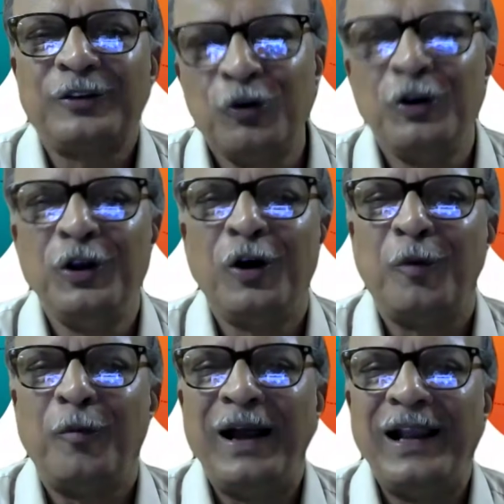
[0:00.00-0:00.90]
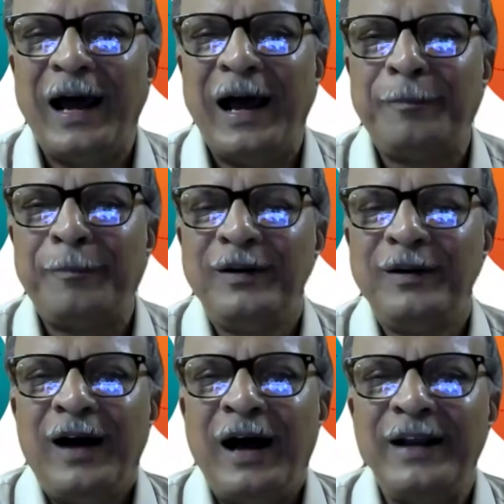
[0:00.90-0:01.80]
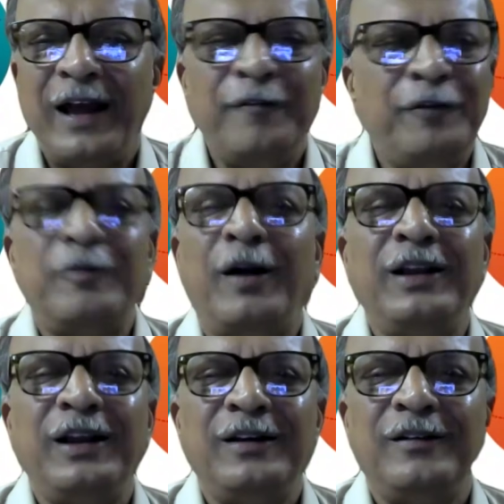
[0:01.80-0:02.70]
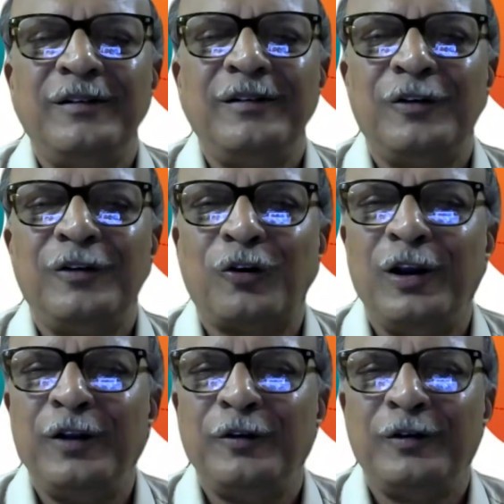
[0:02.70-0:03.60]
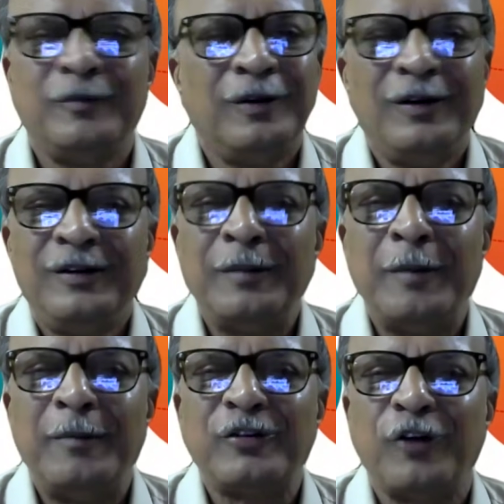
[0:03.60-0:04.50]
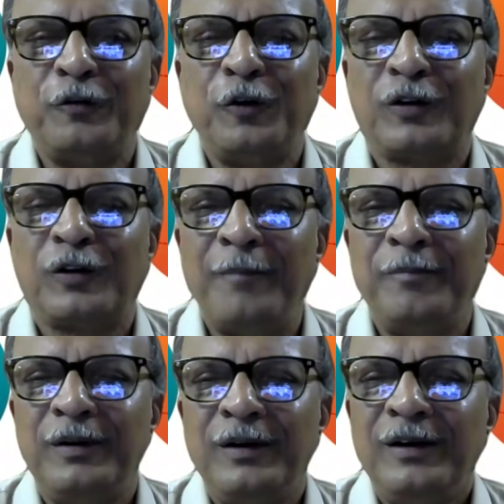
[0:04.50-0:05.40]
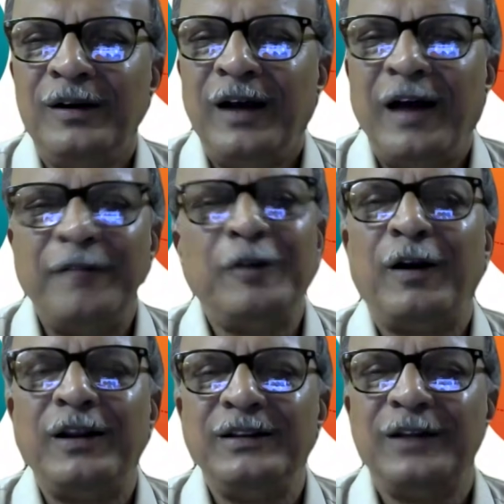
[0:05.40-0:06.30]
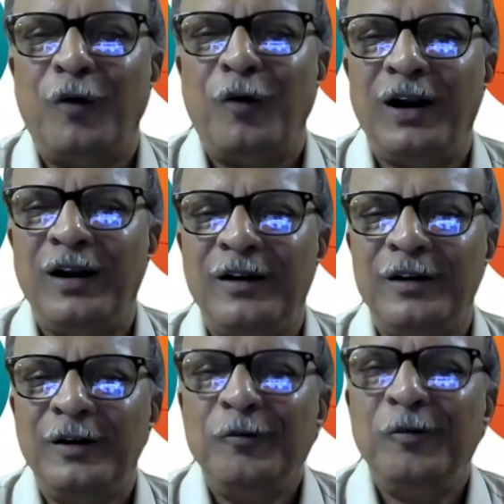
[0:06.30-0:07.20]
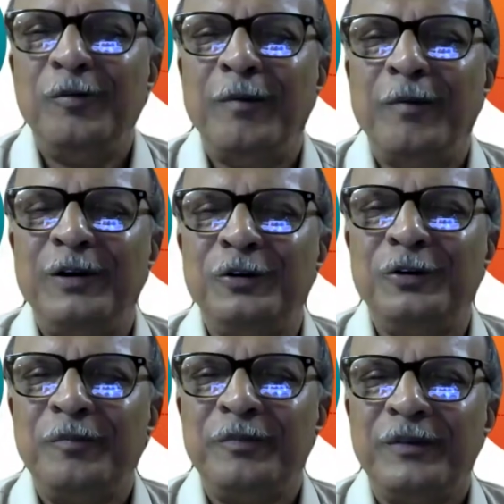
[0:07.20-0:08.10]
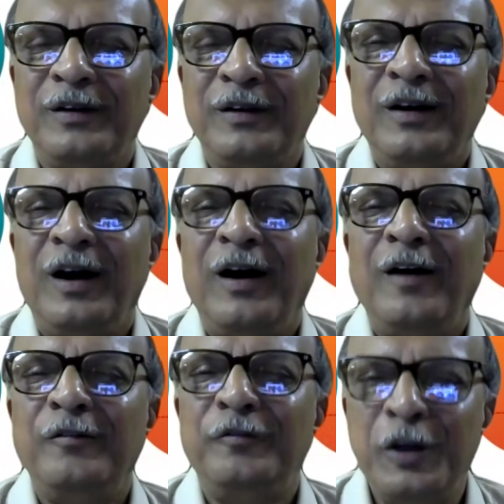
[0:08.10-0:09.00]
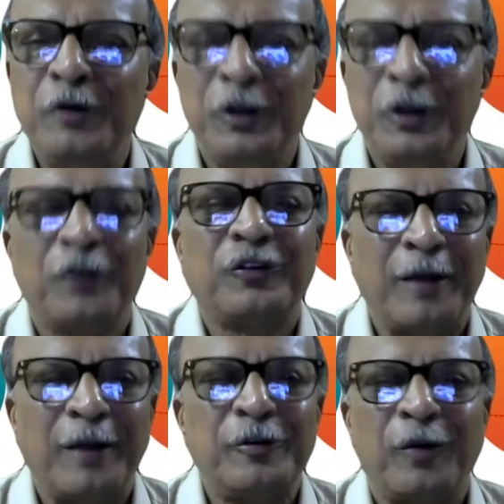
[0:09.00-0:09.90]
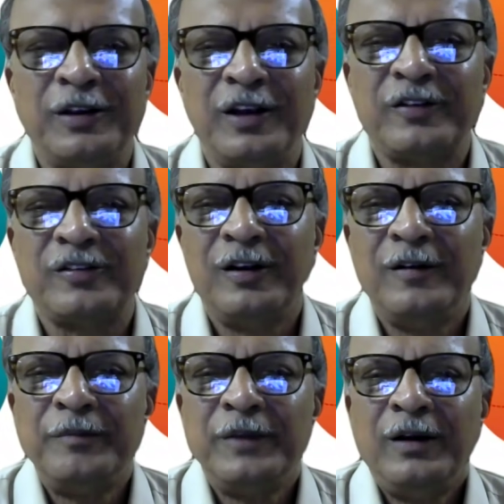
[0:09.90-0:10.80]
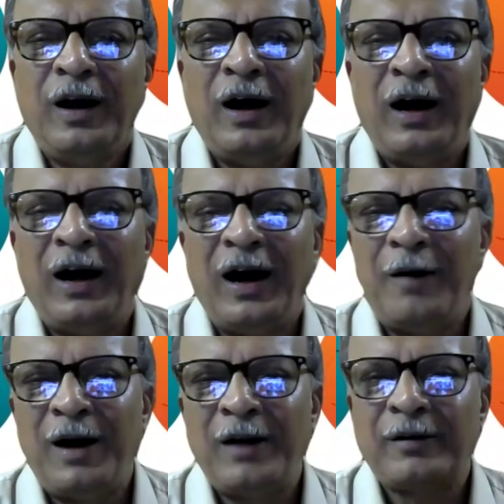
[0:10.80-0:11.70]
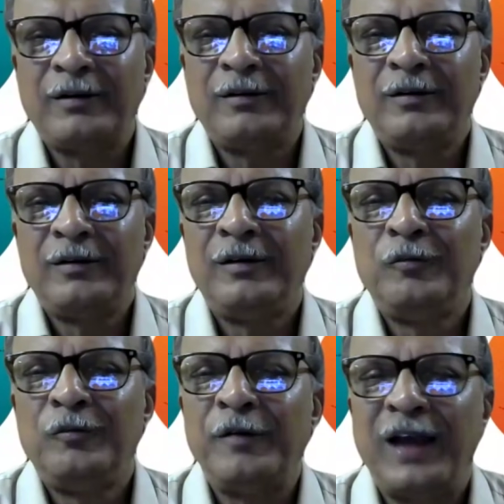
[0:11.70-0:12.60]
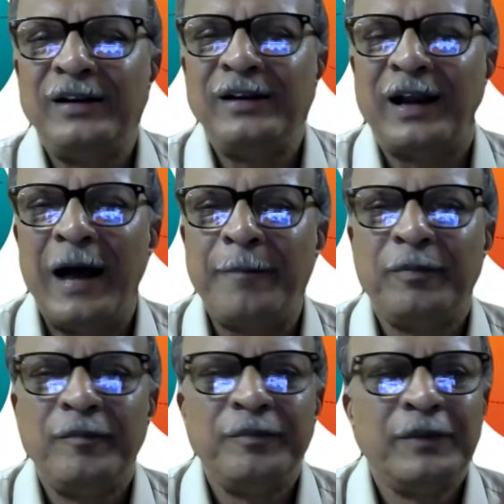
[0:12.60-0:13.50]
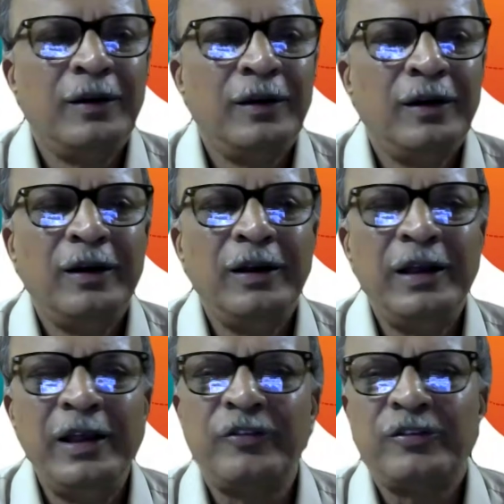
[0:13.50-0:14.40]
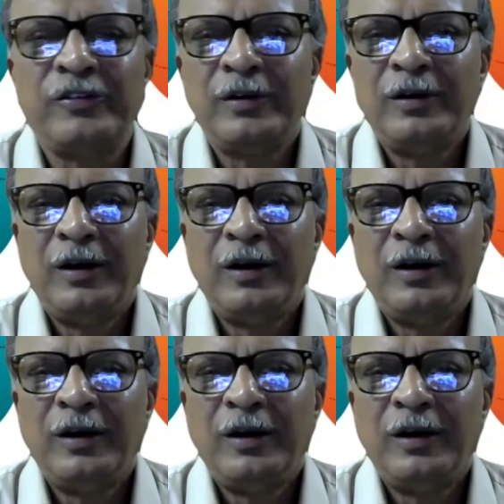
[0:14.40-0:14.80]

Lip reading: through your mobile app, and everybody, not only the members of your club, everybody in the world will be able to view your service projects. Our website and app is